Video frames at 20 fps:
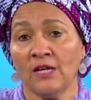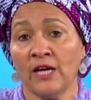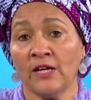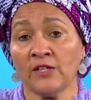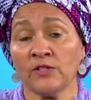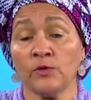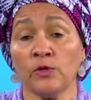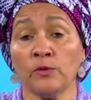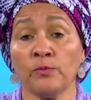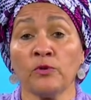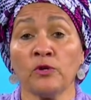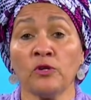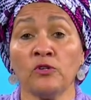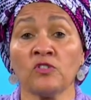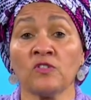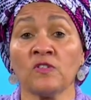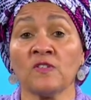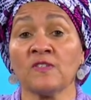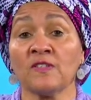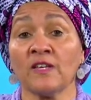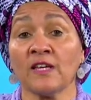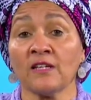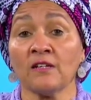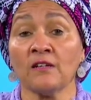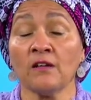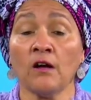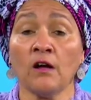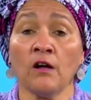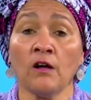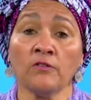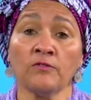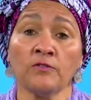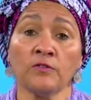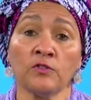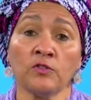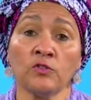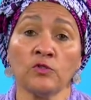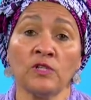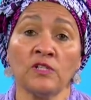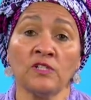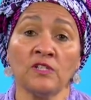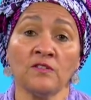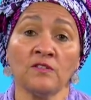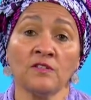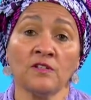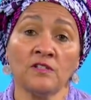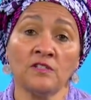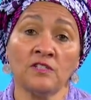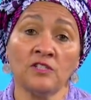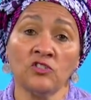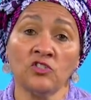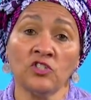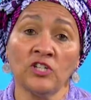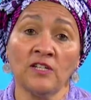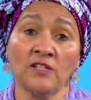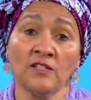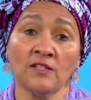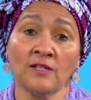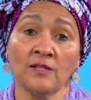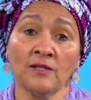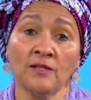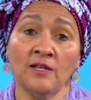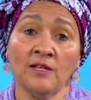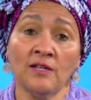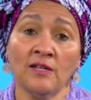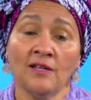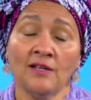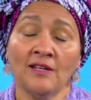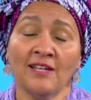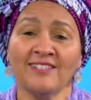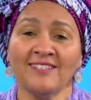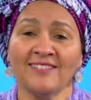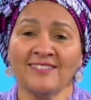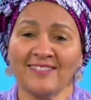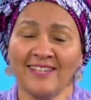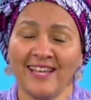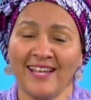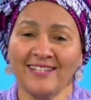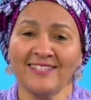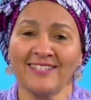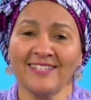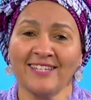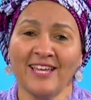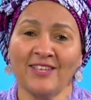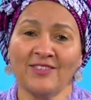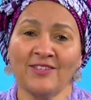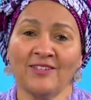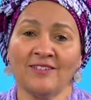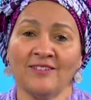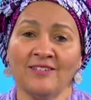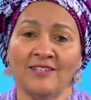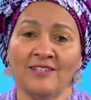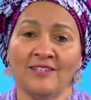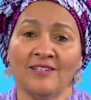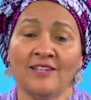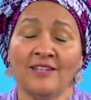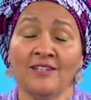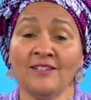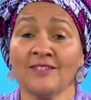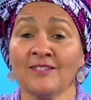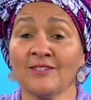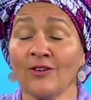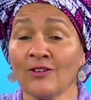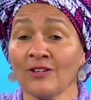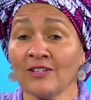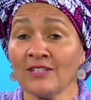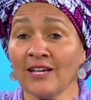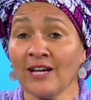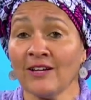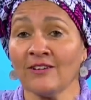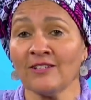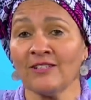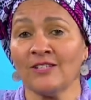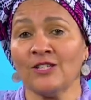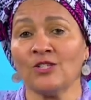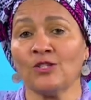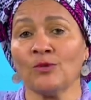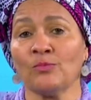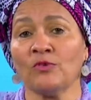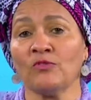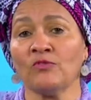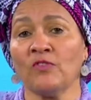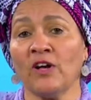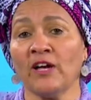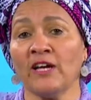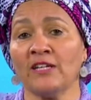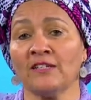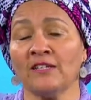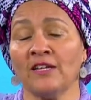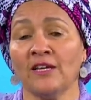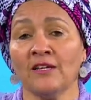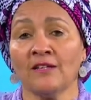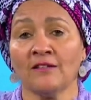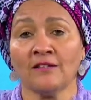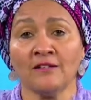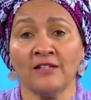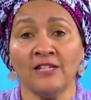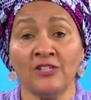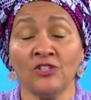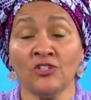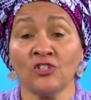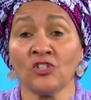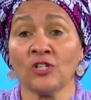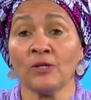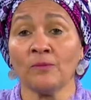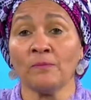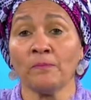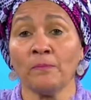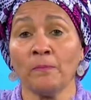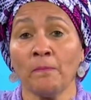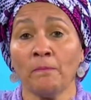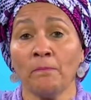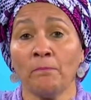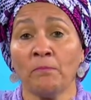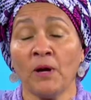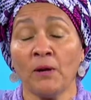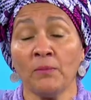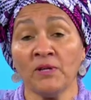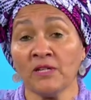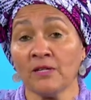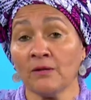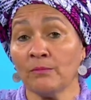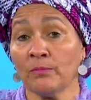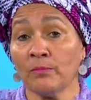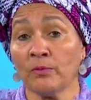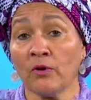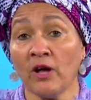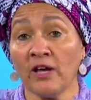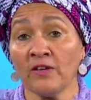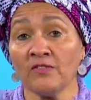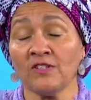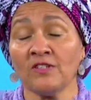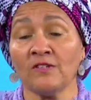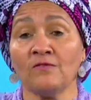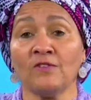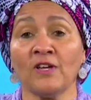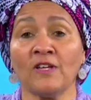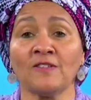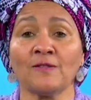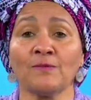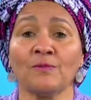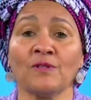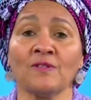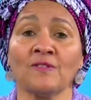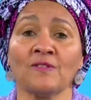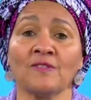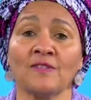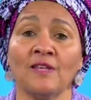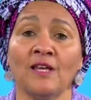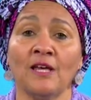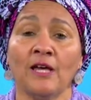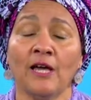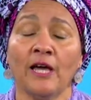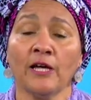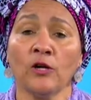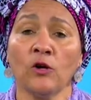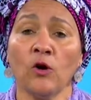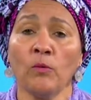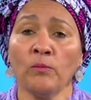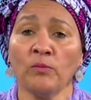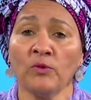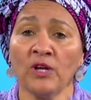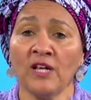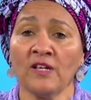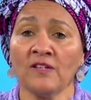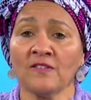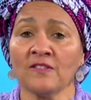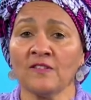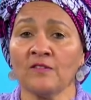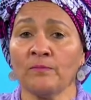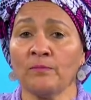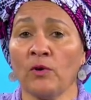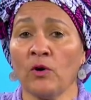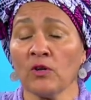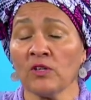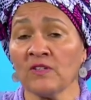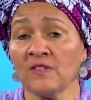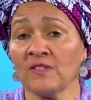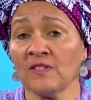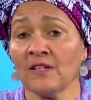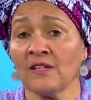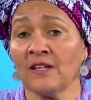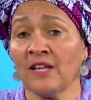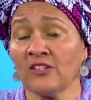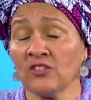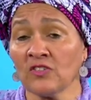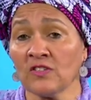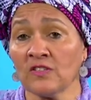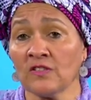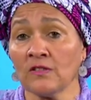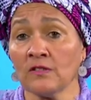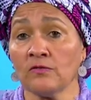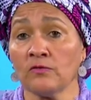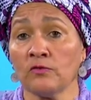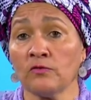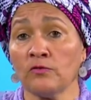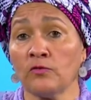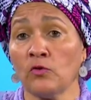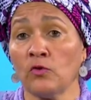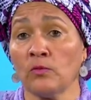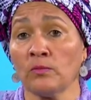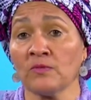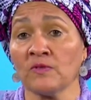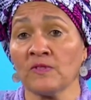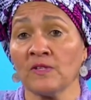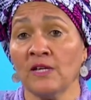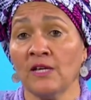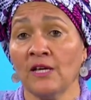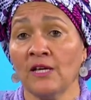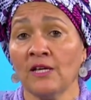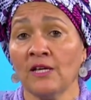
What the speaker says: As we approach the second half of the 2030 agenda, let us stand together in solidarity to provide the leadership, public and private investments, and comprehensive policy and legislative reforms